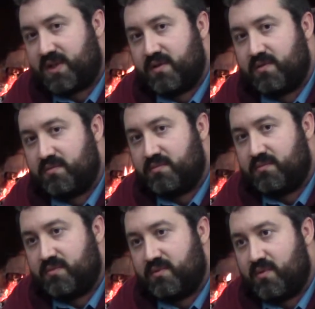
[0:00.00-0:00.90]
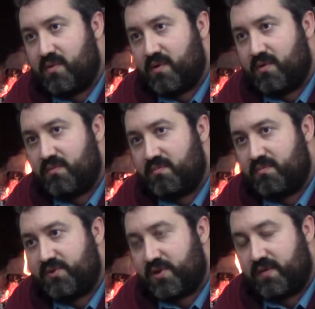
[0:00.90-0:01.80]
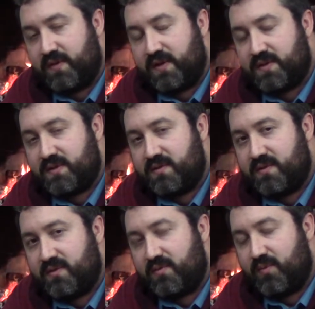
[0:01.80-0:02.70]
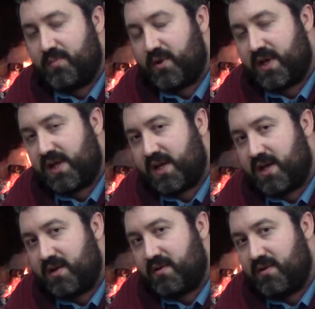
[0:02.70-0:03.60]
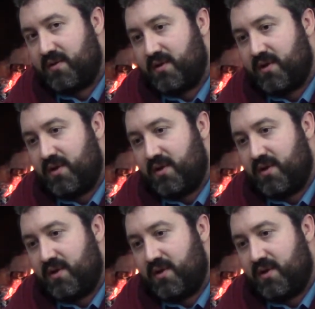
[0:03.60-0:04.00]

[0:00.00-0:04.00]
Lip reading: skill or service were bringing in